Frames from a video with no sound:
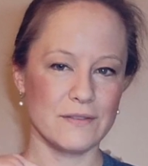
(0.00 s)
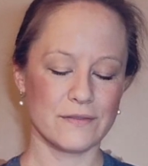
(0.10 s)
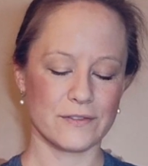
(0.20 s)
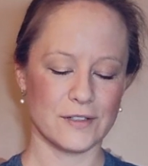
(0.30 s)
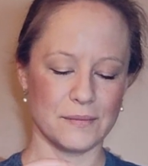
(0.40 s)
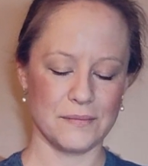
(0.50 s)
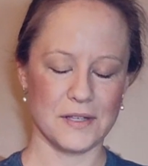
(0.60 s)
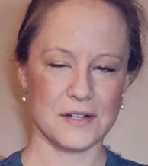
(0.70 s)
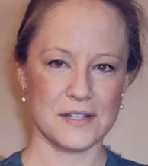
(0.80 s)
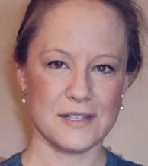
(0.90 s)
even for a
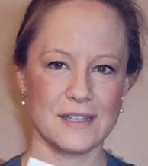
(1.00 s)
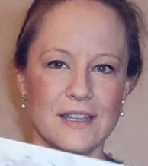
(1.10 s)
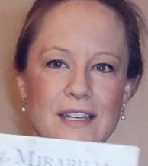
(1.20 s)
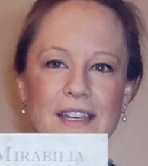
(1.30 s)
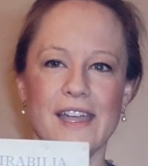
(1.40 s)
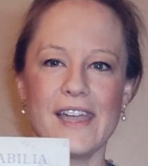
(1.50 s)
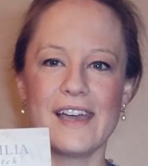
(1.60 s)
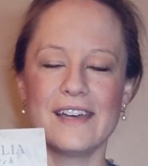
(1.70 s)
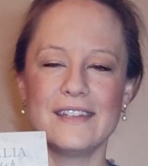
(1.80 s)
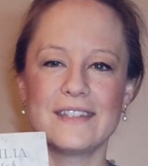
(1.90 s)
Mira,
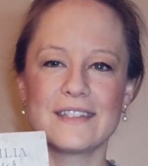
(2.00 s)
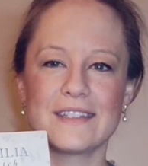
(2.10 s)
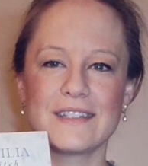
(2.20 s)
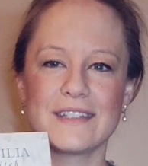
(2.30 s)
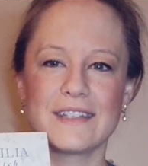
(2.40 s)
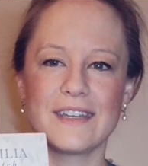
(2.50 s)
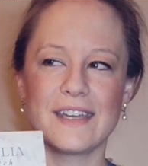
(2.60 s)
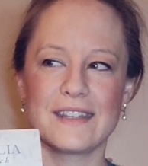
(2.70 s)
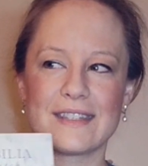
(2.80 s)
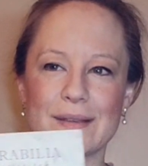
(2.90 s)
and
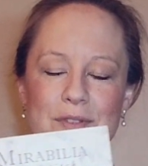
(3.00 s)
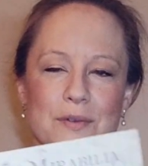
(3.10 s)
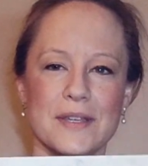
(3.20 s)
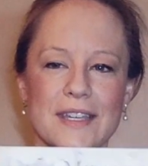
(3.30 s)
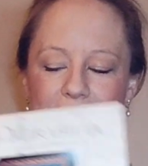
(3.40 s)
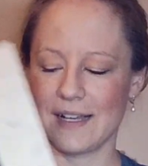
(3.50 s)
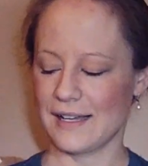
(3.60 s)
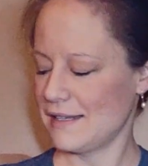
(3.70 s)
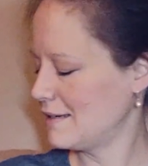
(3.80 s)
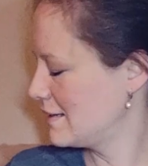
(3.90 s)
since I'm doing it
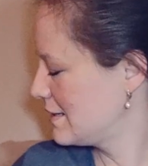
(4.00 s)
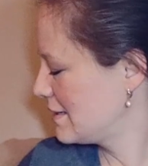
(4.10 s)
on